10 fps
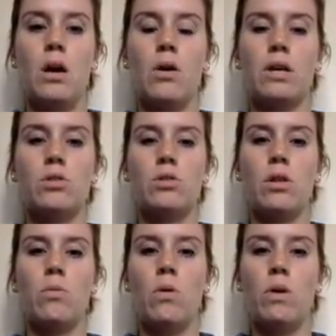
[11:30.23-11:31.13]
Okay, so
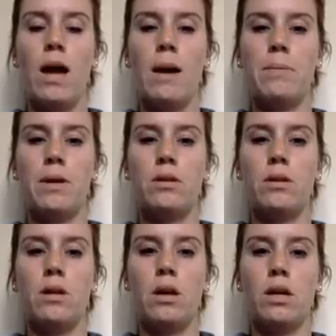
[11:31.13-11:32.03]
then what will happen
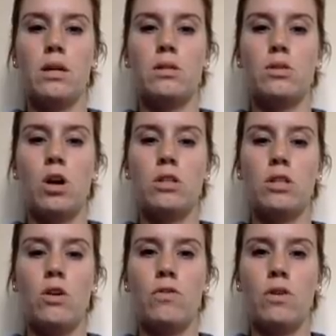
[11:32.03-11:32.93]
is
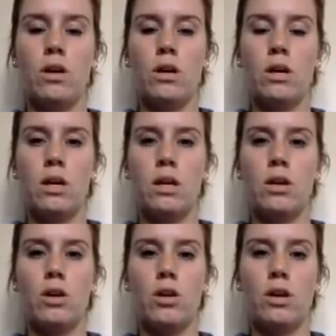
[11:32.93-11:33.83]
crossing over can
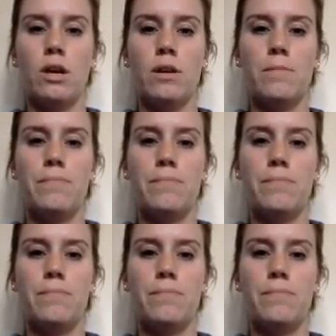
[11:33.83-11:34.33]
occur here.